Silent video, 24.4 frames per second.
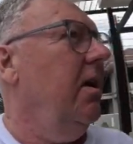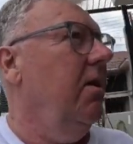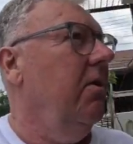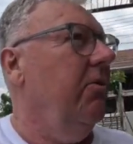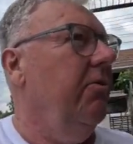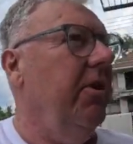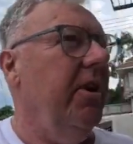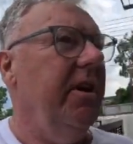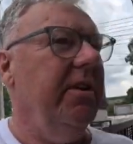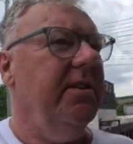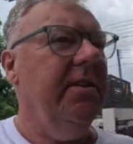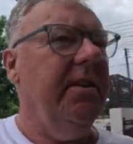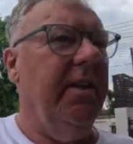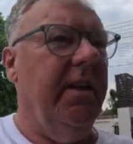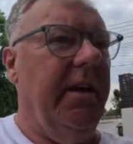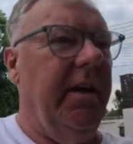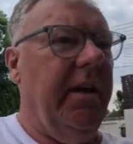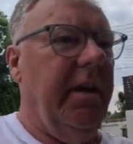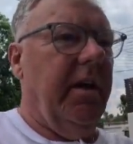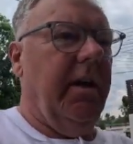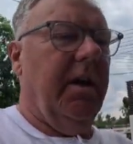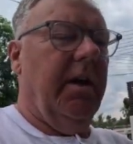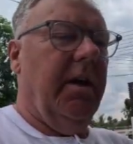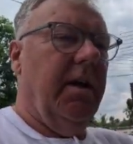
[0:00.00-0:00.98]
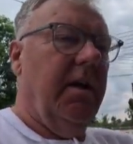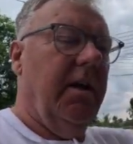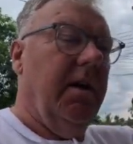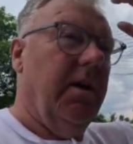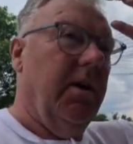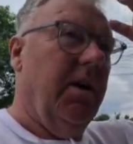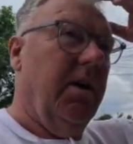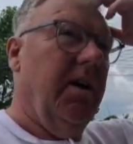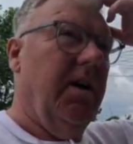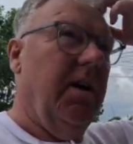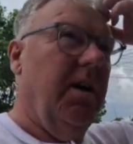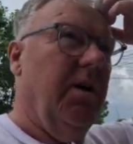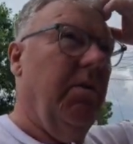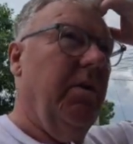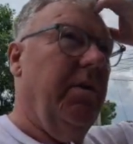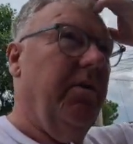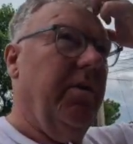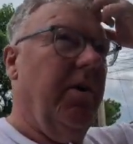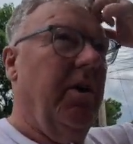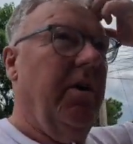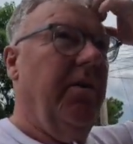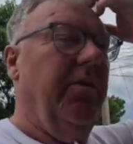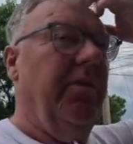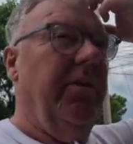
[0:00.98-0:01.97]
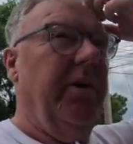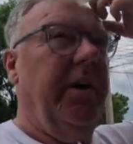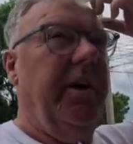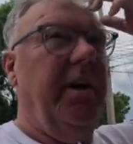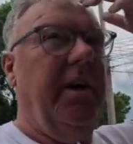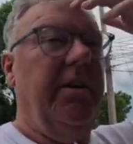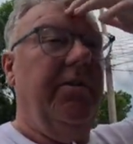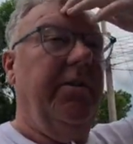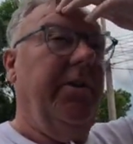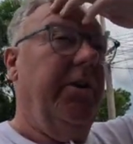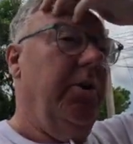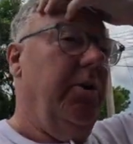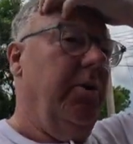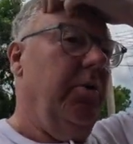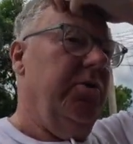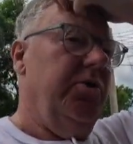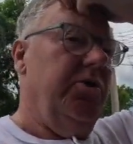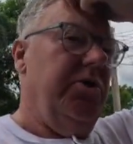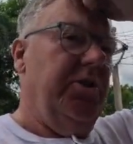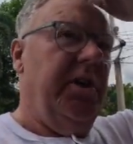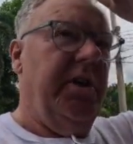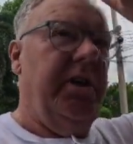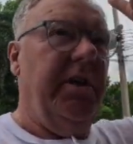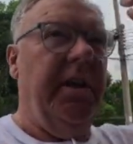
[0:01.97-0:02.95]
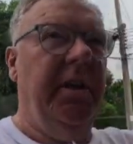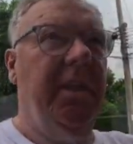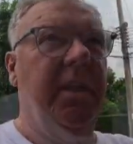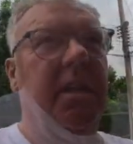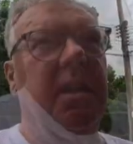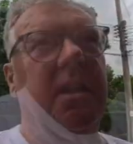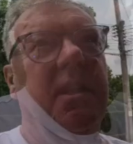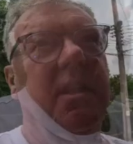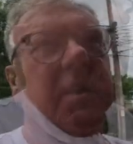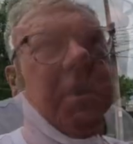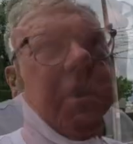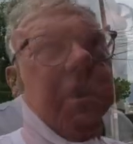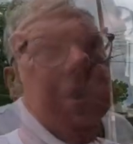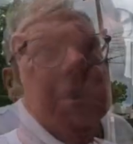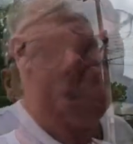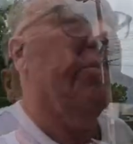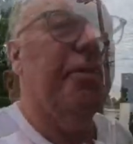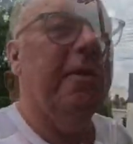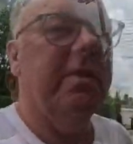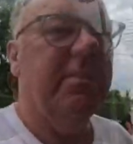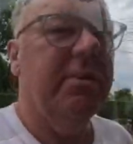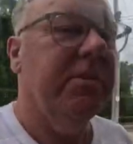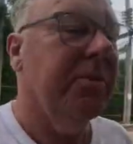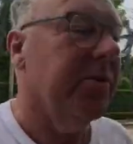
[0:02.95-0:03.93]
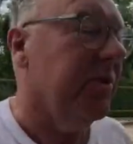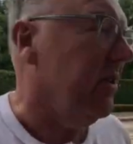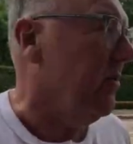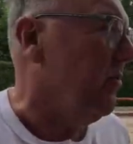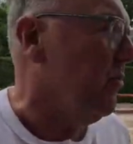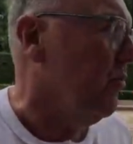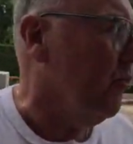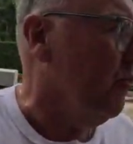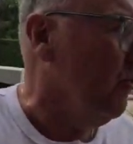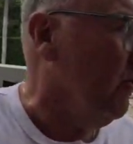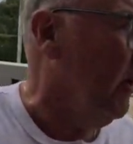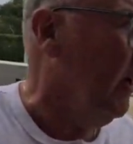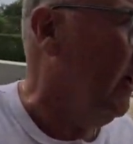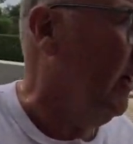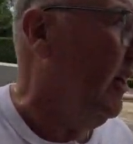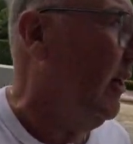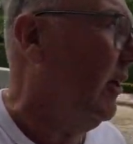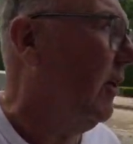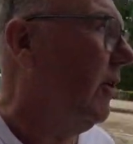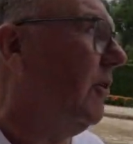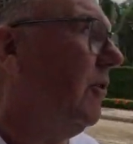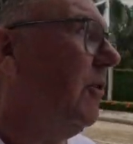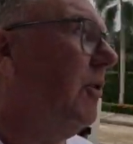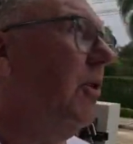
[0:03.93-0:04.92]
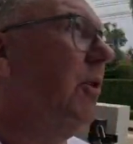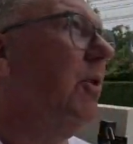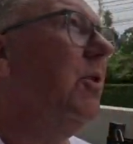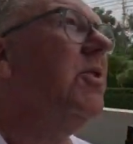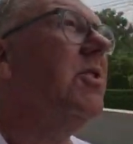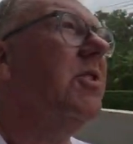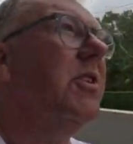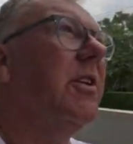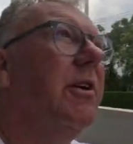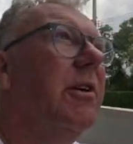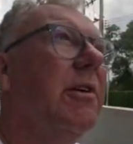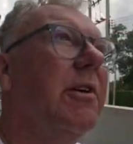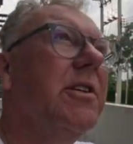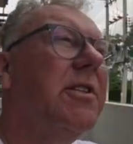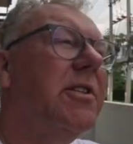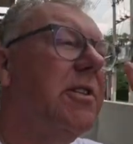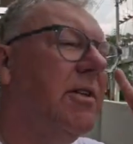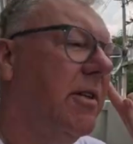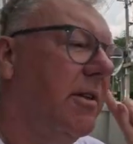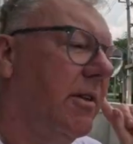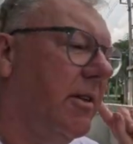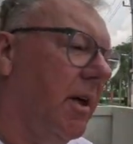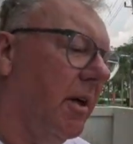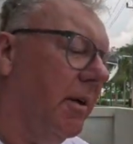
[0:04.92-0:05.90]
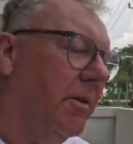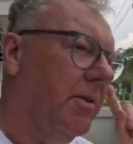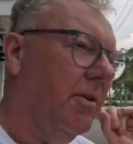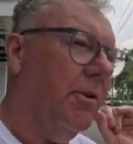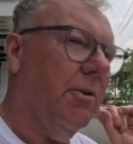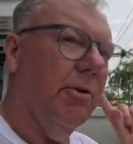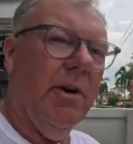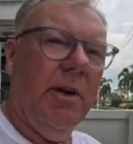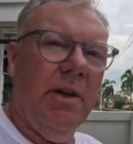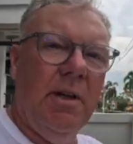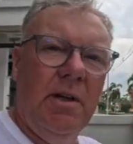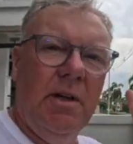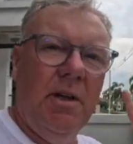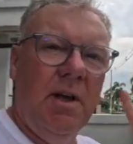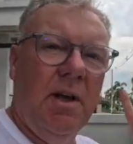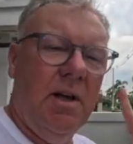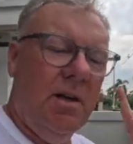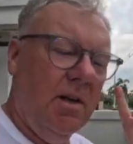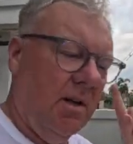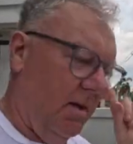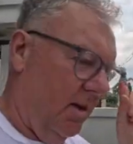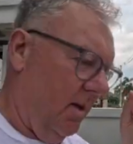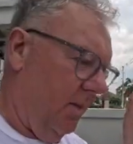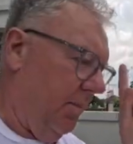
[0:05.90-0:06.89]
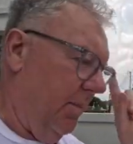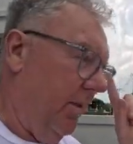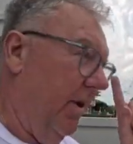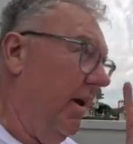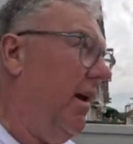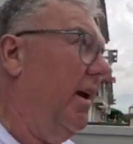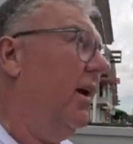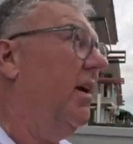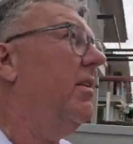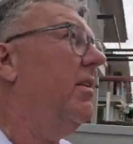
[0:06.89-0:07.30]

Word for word: Firstly, we've got the, the Eugenia and some really good news that it's thundering up there